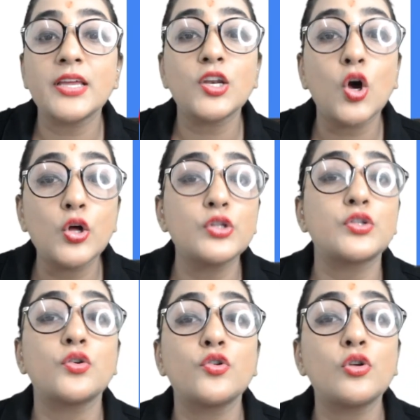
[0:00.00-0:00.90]
and
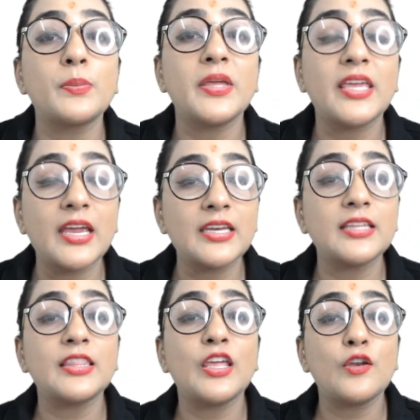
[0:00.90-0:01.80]
also you'll be
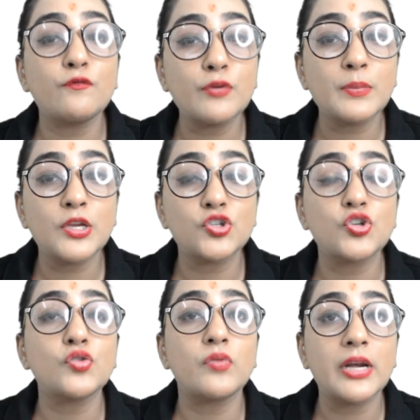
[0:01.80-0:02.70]
getting the
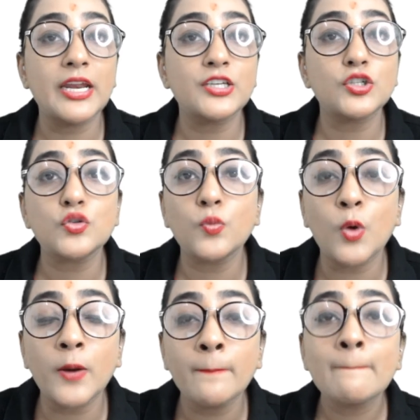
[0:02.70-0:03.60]
information related to
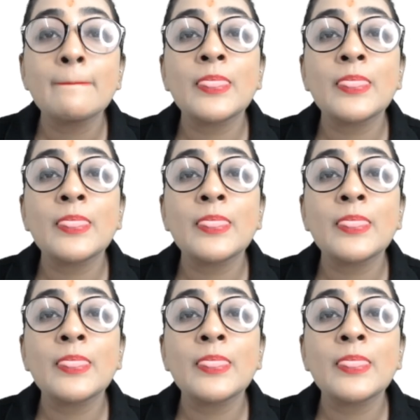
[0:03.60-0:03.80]
what